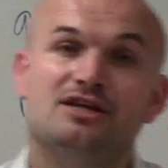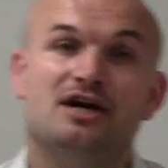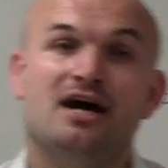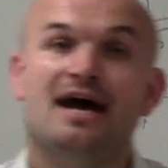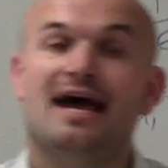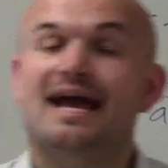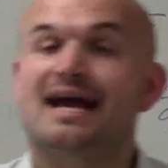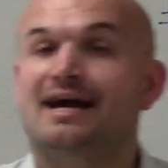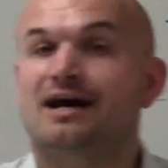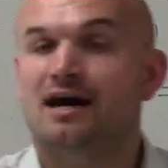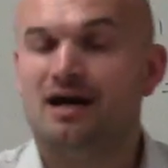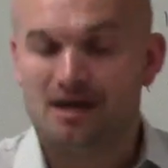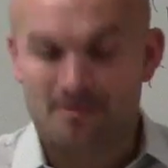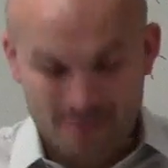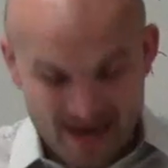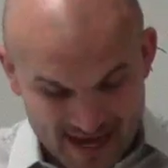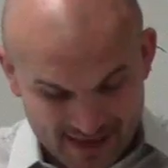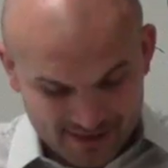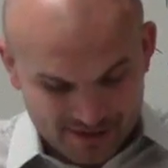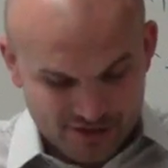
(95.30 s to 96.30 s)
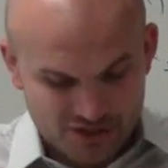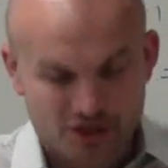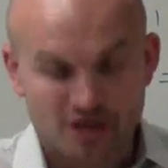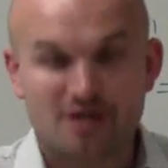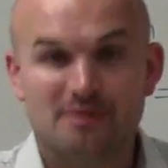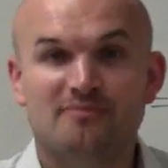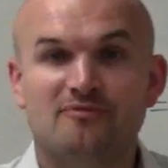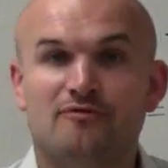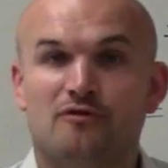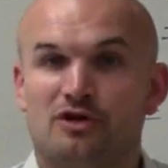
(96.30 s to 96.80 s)
the um, nth
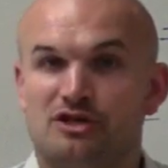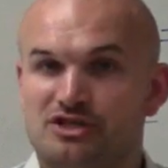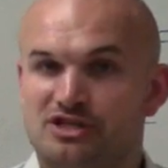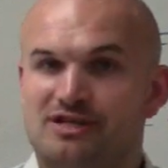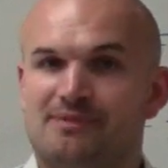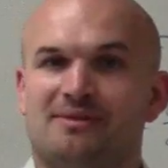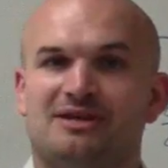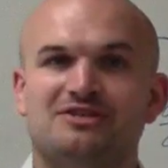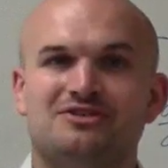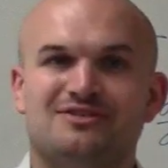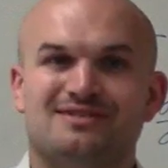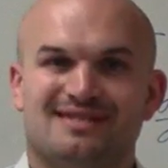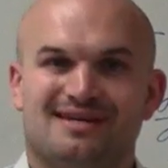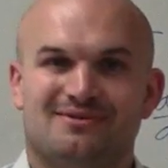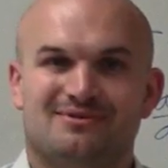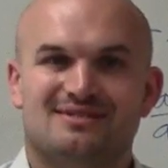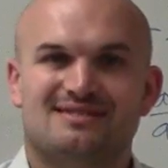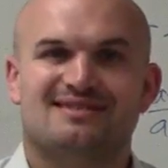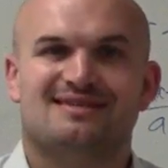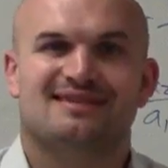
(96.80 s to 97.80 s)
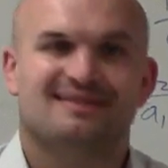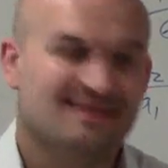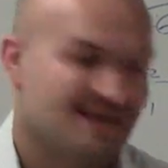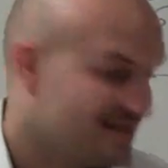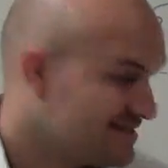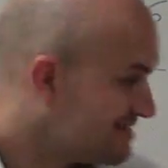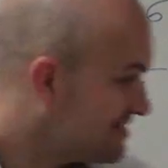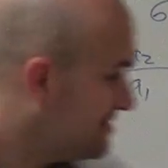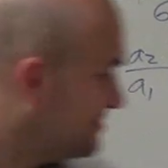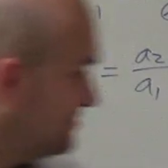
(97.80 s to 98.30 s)
term for a geometric sequence. Thanks.